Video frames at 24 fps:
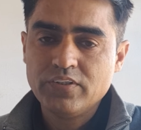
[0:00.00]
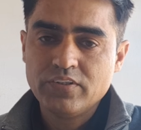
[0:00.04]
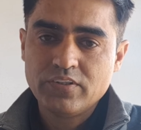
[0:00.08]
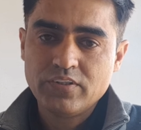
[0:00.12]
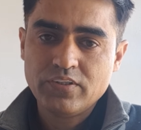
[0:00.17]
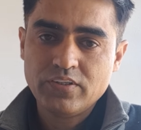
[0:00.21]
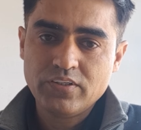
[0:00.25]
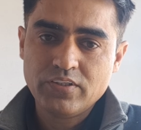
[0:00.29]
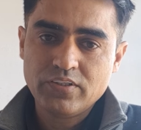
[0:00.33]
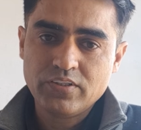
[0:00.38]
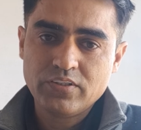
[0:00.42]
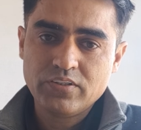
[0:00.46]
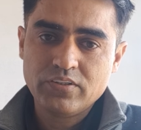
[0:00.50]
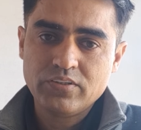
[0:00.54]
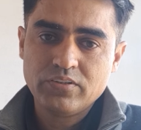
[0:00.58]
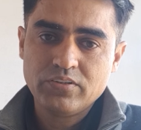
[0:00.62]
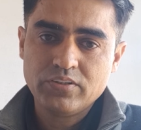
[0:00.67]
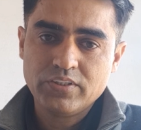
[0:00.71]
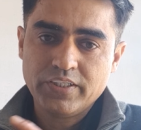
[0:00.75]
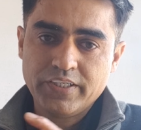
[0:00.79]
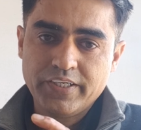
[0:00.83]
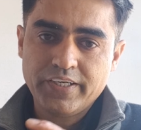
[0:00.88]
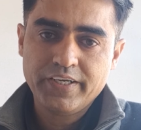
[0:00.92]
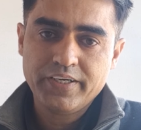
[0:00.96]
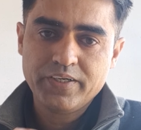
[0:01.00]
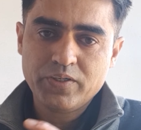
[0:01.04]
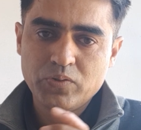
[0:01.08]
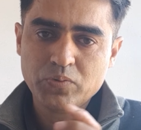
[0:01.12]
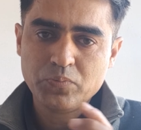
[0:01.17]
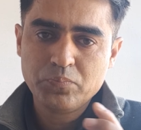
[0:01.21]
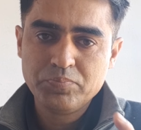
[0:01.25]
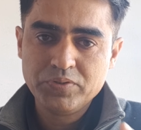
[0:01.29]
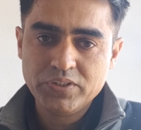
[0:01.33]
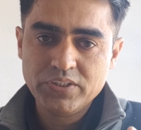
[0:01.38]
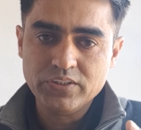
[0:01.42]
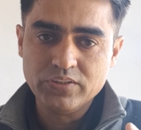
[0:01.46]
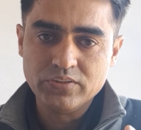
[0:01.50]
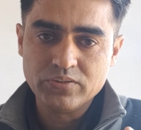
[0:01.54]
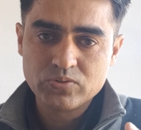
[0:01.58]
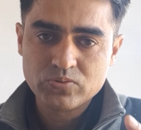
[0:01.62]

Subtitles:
A to B.